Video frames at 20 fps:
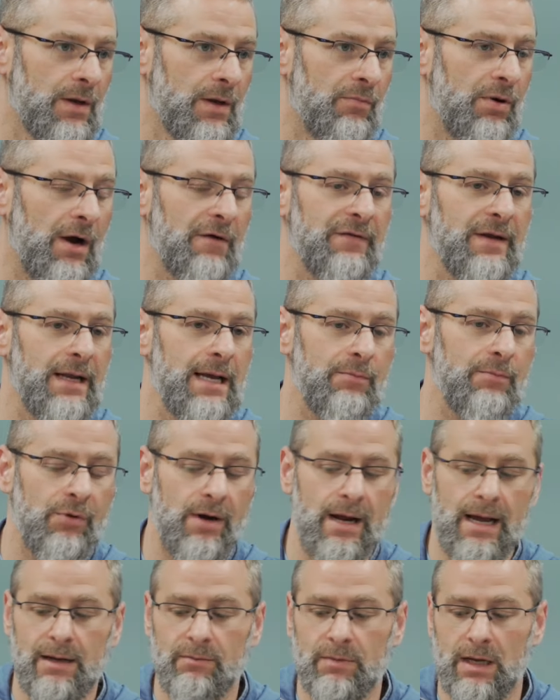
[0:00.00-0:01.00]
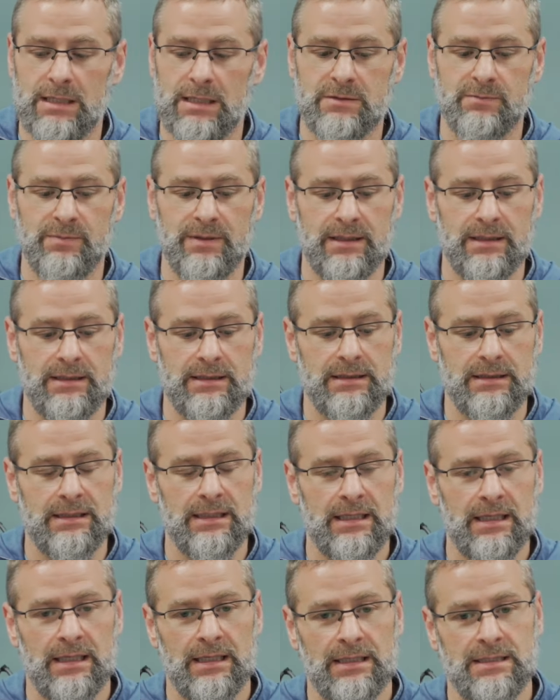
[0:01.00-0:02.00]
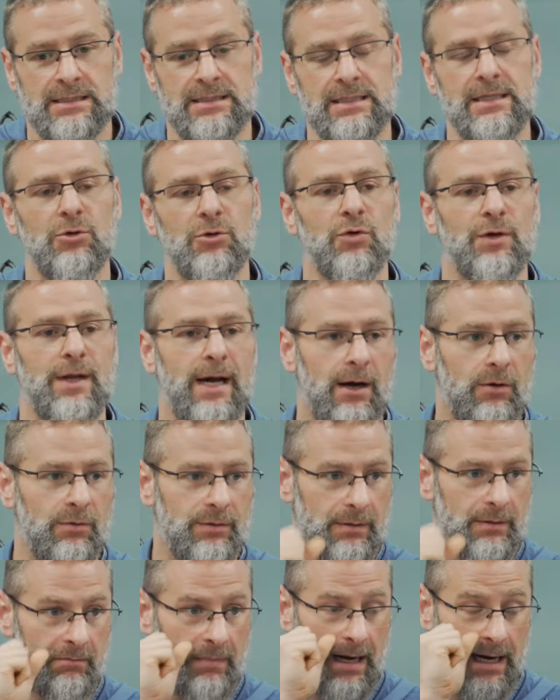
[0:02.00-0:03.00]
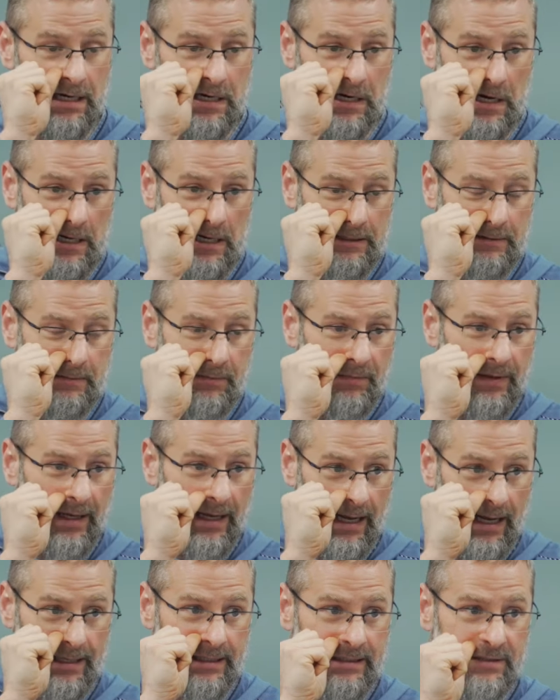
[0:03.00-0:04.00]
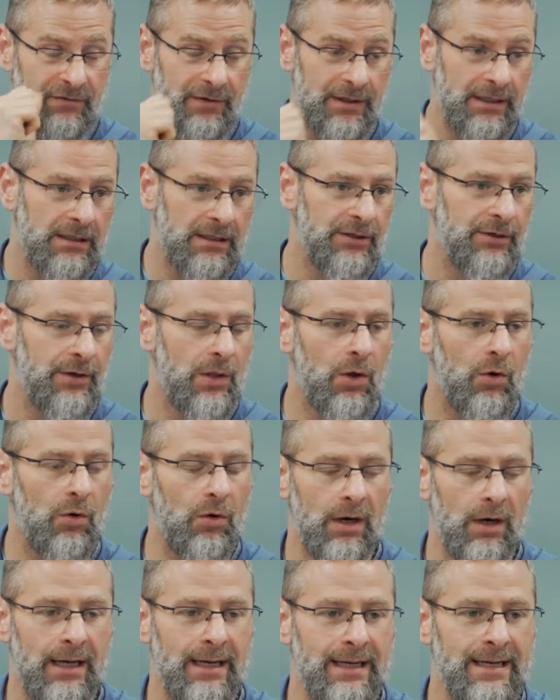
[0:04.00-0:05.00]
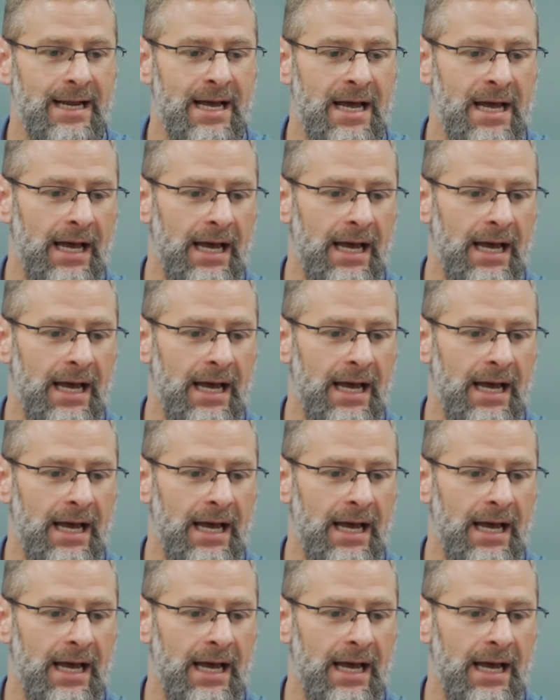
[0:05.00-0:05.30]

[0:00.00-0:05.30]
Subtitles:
Prophet Abraham has been singled out by God, and it's very clear in the Quran,